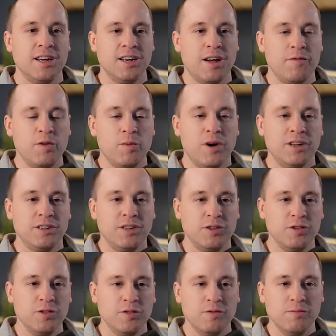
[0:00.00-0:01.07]
Now, if you want
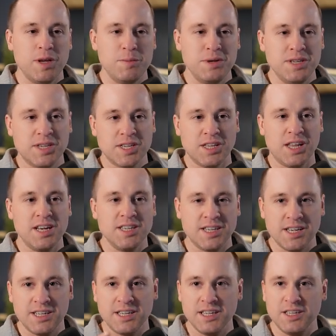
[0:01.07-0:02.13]
to maybe slice
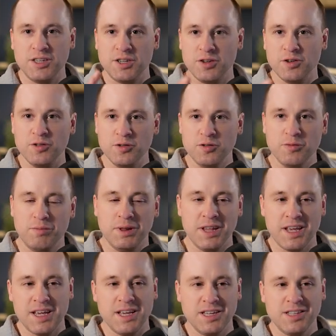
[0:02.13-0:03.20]
it into
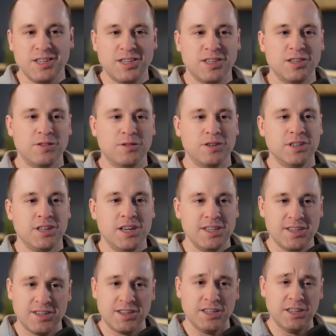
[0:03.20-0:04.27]
planes or
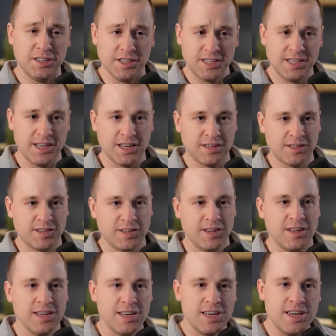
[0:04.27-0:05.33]
slice it into little sticks,
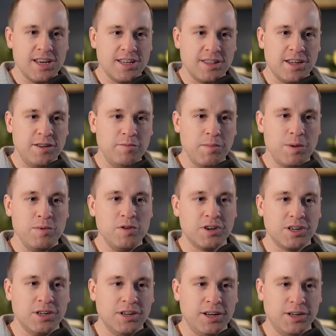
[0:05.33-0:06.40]
then maybe you
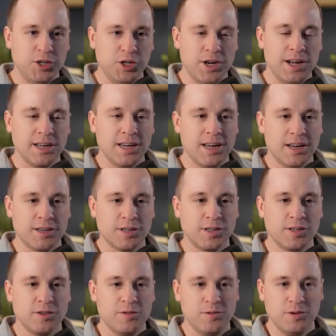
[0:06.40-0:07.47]
can uncheck
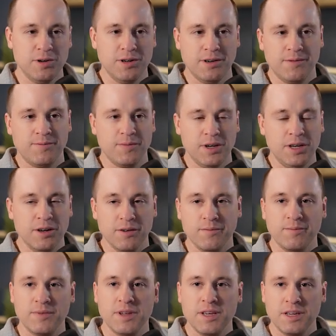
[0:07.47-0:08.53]
X or,
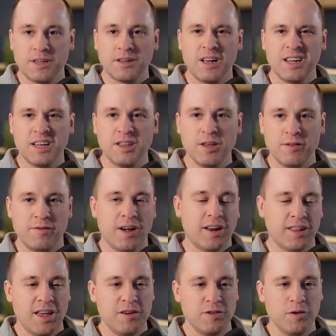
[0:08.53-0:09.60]
kind of get the effect
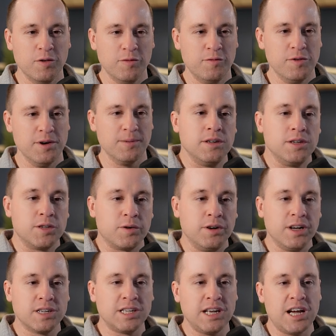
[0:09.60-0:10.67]
that you're going for. So our
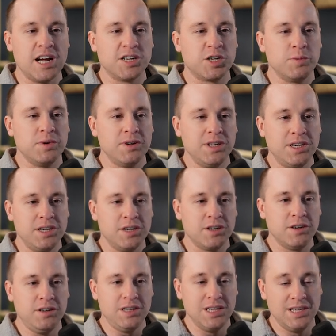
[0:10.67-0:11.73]
next attribute
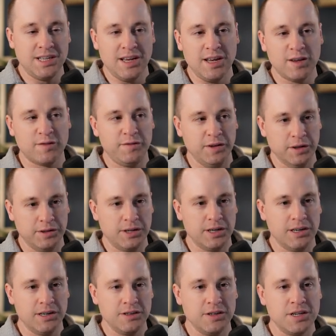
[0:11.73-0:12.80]
here, the tag
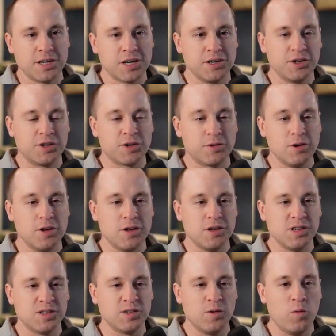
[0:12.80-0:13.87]
filter, this
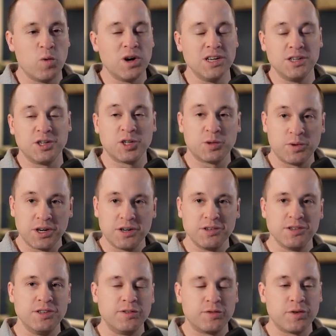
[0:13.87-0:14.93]
controls what
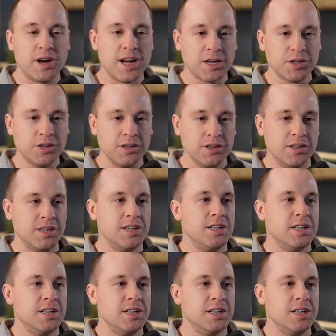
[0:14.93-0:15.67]
triggers the fracture.